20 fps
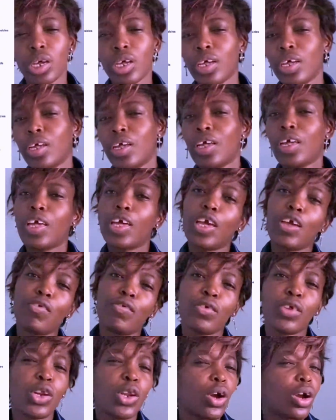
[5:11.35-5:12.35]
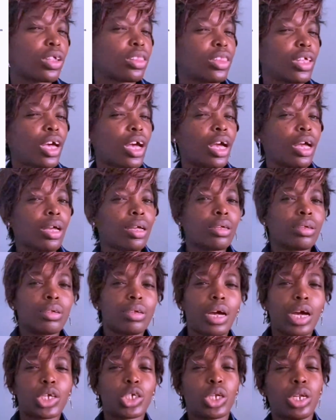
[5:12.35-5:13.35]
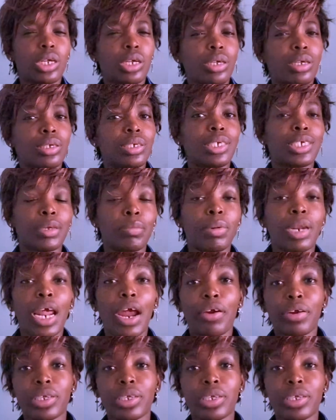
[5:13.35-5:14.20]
If you look, there are actually similarities,